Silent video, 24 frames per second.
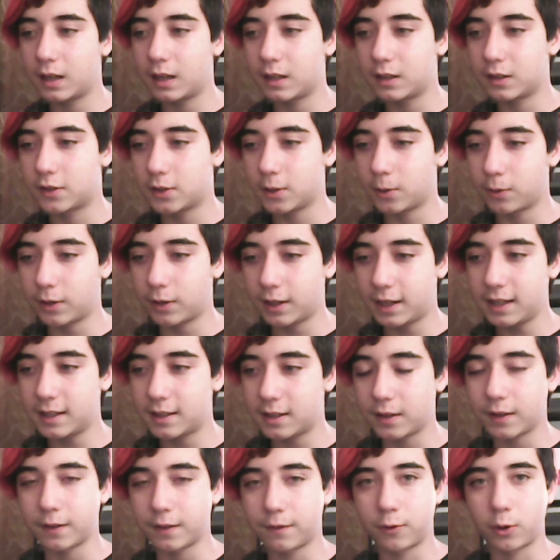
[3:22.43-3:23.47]
so the kid's
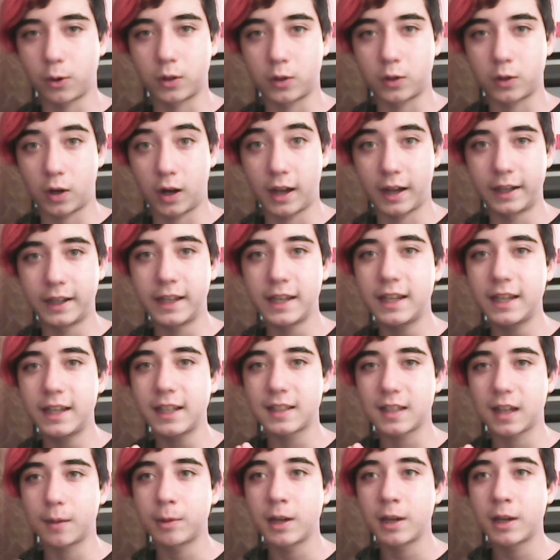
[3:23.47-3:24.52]
on the floor crying. He gets
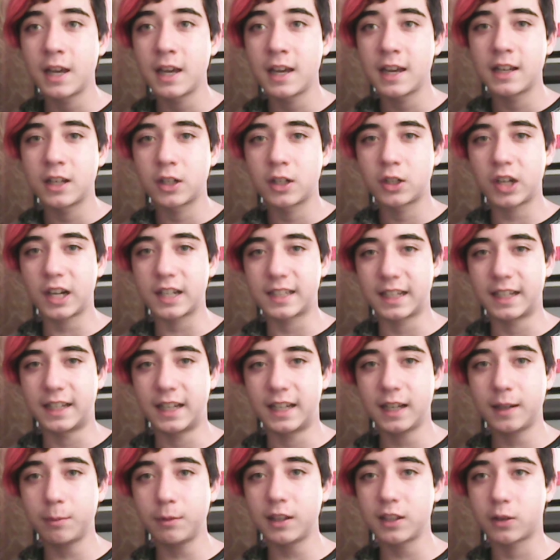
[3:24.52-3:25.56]
up, tries to
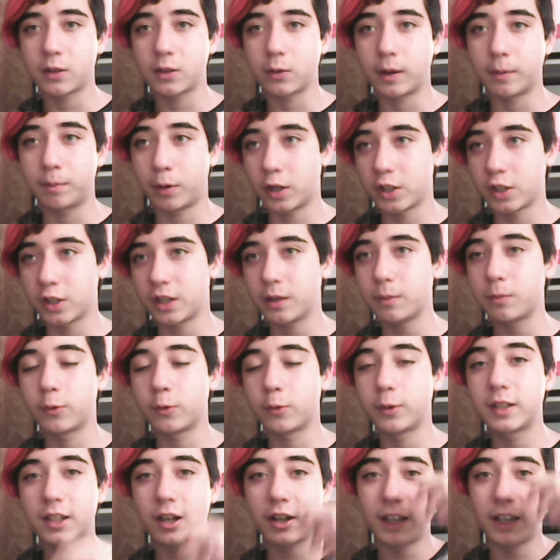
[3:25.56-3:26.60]
kick me, so I punch him, and we
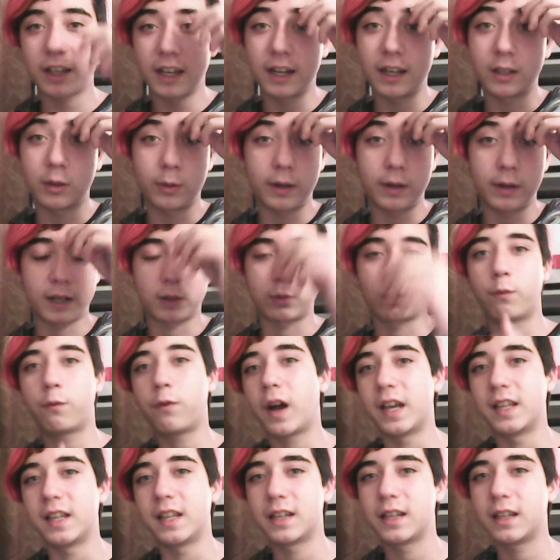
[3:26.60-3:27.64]
start getting into an actual
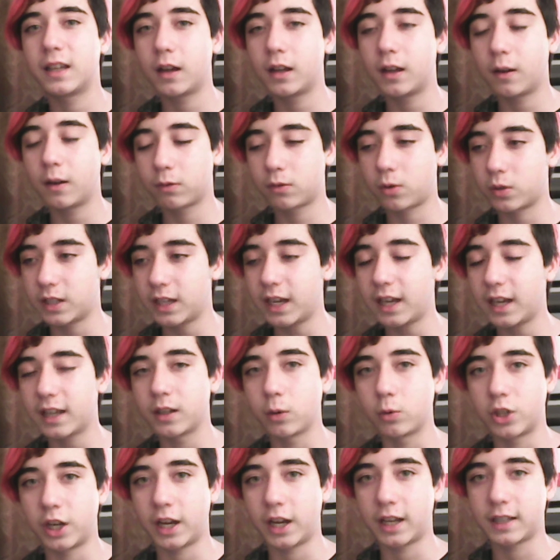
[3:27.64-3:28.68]
fight. Of course, he had no
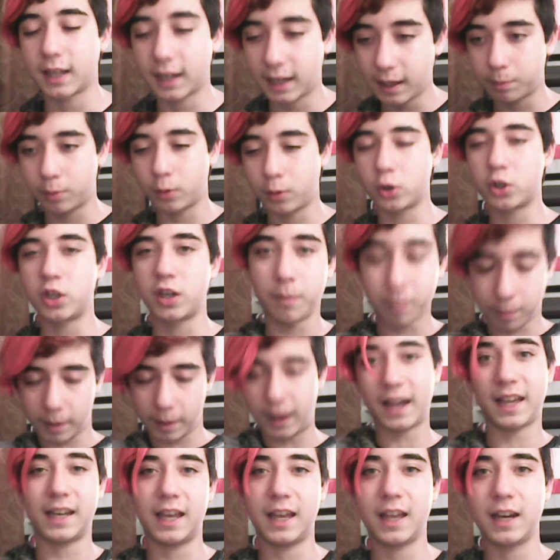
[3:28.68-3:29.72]
chance. I kept pushing him back
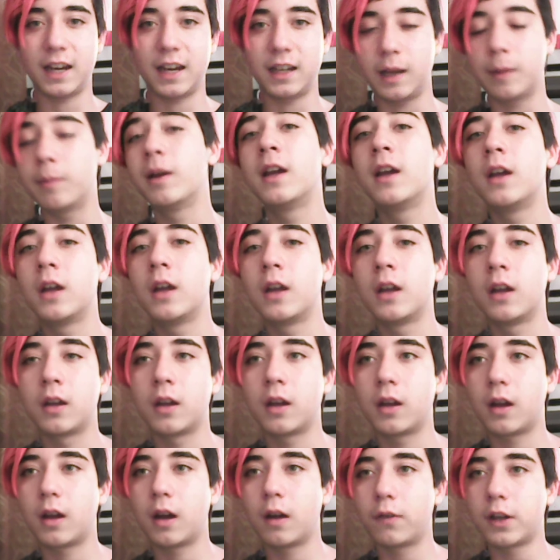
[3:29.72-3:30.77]
and hitting him.
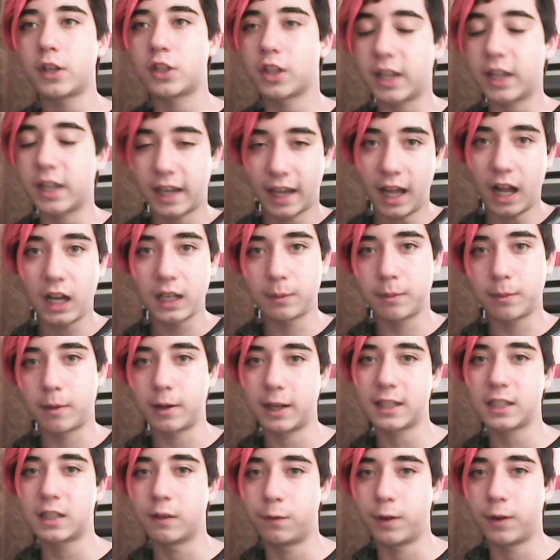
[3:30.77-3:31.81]
Eventually, held him
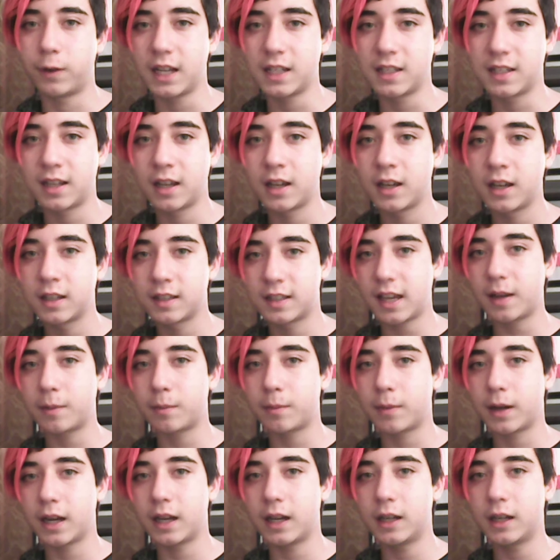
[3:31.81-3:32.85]
against a fence, said
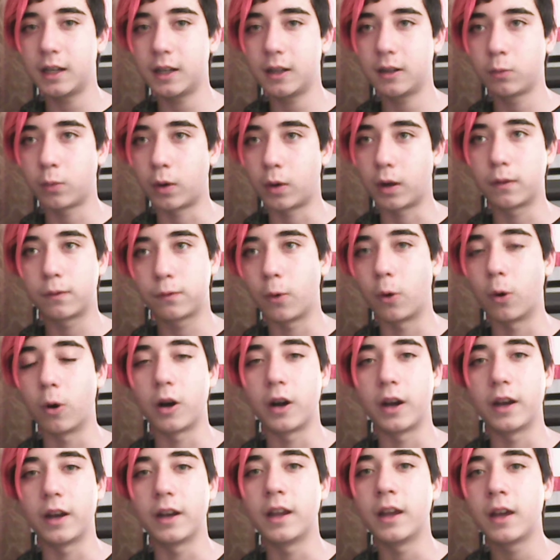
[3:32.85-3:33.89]
my what for,
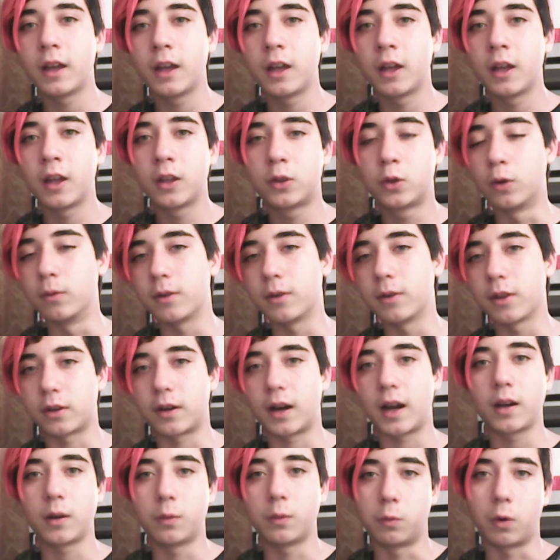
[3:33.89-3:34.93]
and threw him to the
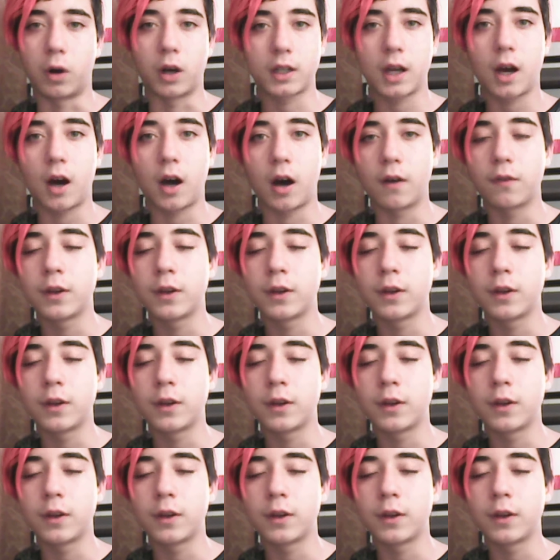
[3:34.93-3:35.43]
ground and walked off.